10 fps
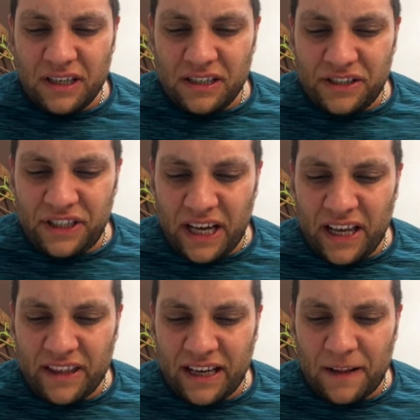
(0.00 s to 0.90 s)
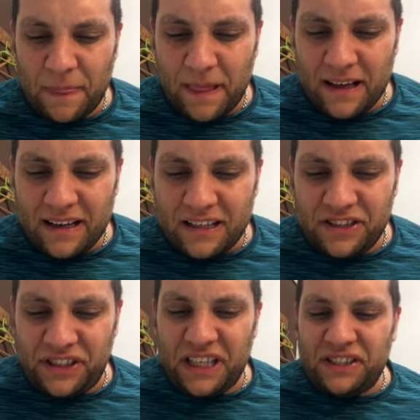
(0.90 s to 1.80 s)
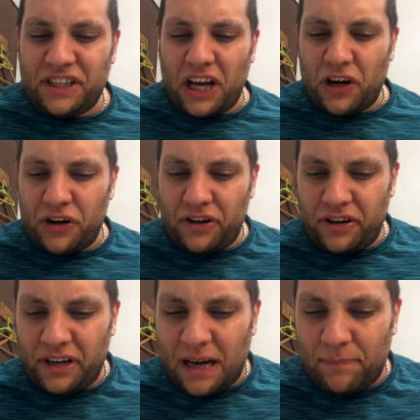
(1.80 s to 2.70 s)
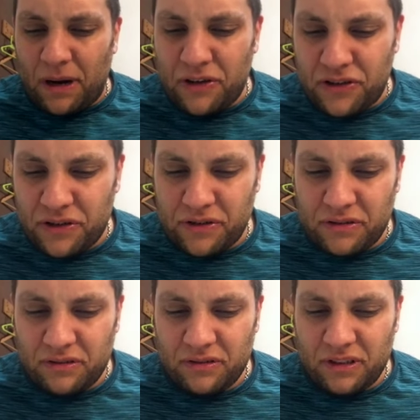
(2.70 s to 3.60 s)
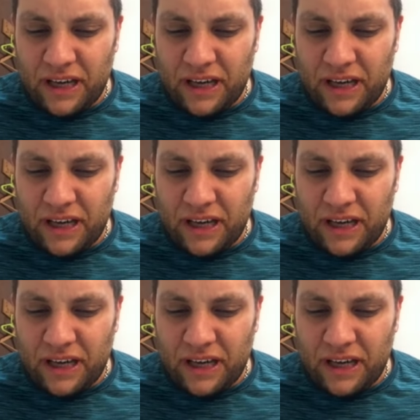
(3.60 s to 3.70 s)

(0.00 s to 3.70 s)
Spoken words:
saying that since I heard about you